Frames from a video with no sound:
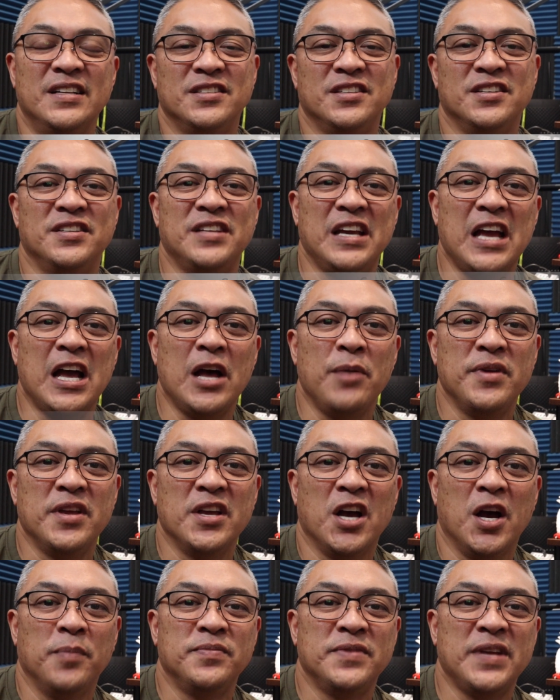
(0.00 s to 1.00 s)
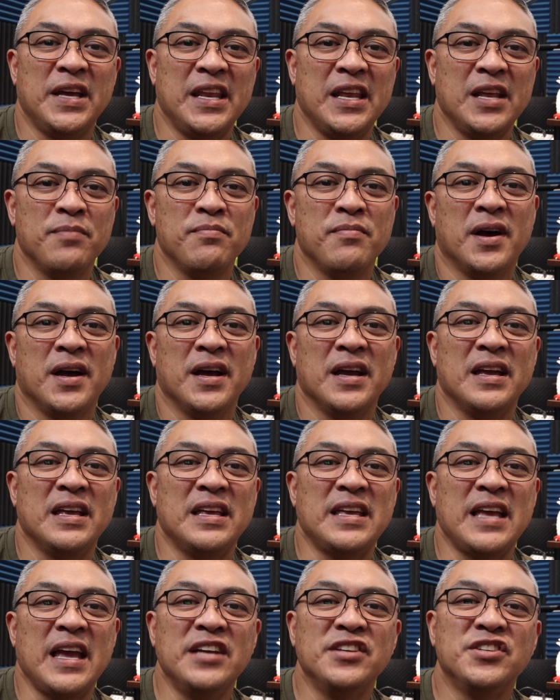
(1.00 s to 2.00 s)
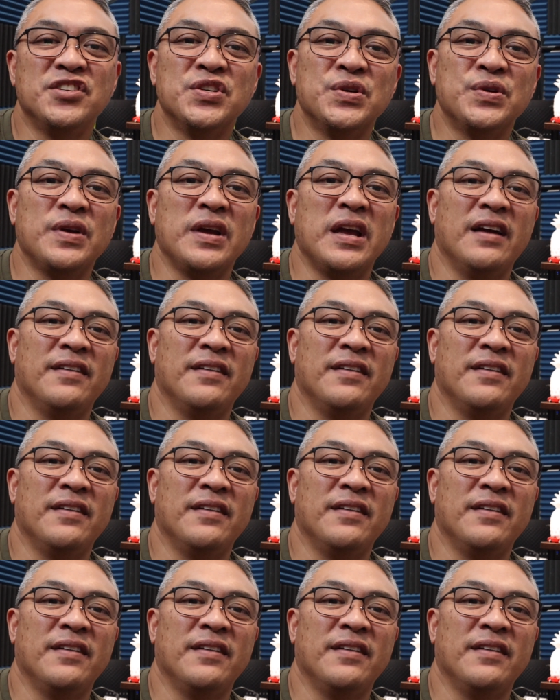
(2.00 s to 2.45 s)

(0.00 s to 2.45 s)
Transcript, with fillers: Today I'll be updating my Yaesu